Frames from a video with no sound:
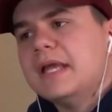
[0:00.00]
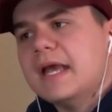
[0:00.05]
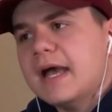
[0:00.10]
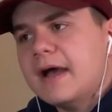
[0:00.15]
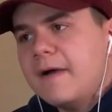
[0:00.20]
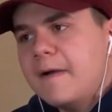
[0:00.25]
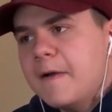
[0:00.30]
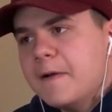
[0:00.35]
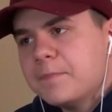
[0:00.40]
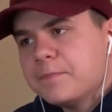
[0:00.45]
But
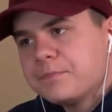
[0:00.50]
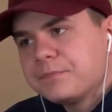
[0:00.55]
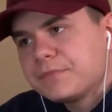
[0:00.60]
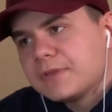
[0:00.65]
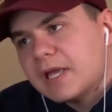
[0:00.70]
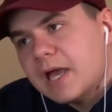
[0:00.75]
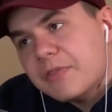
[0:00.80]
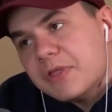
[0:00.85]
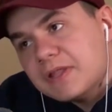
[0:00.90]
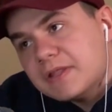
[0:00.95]
yeah,
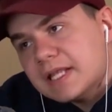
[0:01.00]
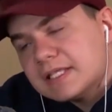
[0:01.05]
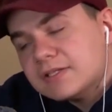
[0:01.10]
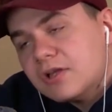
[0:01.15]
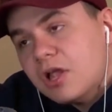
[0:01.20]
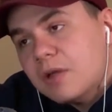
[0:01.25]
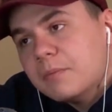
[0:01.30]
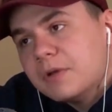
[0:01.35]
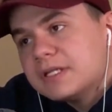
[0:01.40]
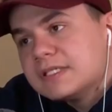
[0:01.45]
I think
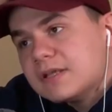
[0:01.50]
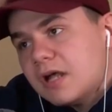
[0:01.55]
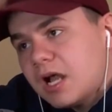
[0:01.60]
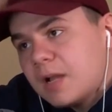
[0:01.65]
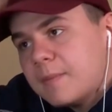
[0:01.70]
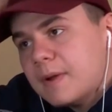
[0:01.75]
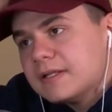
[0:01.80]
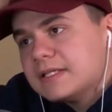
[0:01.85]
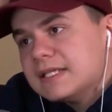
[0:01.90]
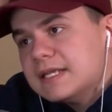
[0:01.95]
that's all I'm going to
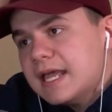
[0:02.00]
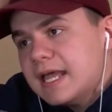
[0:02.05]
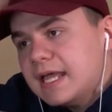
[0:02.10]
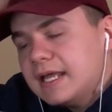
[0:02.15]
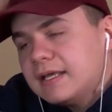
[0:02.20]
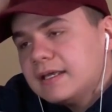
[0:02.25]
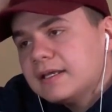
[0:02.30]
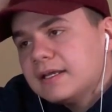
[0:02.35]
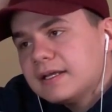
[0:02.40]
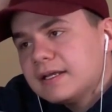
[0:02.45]
talk about
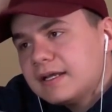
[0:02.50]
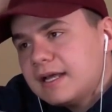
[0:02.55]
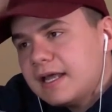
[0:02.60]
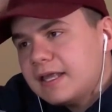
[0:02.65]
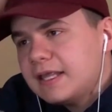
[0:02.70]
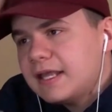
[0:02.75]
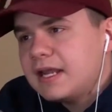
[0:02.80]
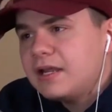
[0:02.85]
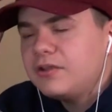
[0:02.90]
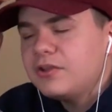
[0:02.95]
today.
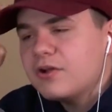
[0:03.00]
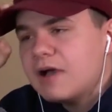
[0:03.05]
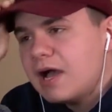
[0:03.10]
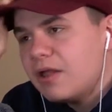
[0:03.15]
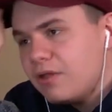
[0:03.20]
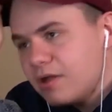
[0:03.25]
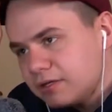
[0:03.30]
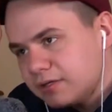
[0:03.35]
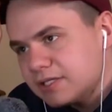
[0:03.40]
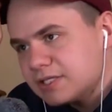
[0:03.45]
I don't know
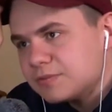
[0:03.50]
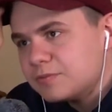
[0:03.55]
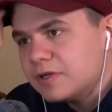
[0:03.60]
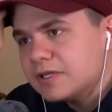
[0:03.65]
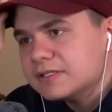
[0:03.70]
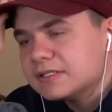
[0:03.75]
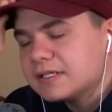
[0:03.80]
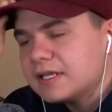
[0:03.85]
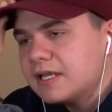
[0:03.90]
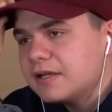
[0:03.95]
how long this
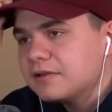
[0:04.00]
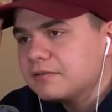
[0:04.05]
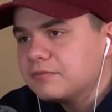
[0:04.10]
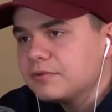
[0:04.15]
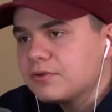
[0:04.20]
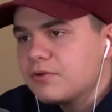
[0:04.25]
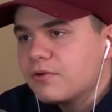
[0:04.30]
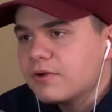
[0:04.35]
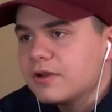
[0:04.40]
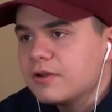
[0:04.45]
was. I kind
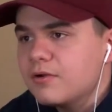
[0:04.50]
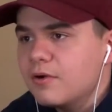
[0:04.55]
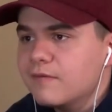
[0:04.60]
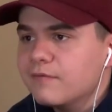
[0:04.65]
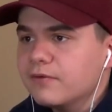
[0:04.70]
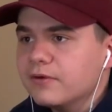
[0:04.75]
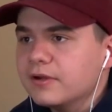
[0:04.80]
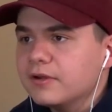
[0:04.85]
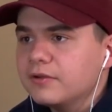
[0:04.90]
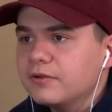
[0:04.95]
of recorded
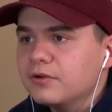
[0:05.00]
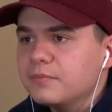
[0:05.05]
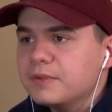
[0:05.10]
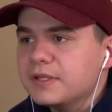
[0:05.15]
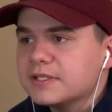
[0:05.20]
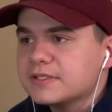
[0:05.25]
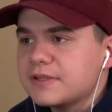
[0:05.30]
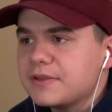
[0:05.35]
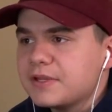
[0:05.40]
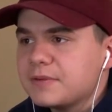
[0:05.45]
over it a little
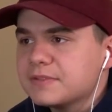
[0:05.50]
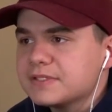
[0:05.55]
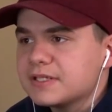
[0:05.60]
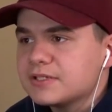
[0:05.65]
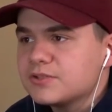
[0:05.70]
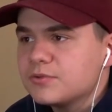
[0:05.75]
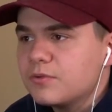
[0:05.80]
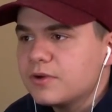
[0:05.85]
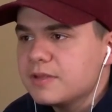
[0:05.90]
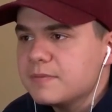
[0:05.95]
bit, so I think it
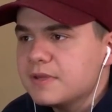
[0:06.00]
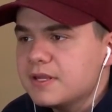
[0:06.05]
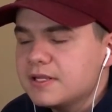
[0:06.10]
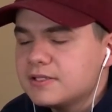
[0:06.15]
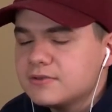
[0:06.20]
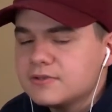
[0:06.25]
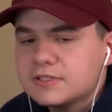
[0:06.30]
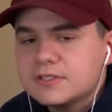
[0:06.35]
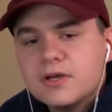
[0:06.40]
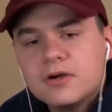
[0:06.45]
was like 20
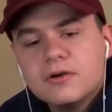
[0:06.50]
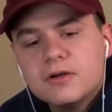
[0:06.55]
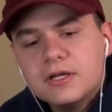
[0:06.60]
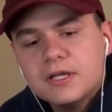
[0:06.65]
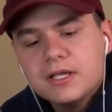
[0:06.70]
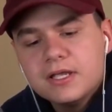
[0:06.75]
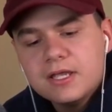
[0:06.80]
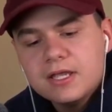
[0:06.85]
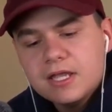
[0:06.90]
minutes or so.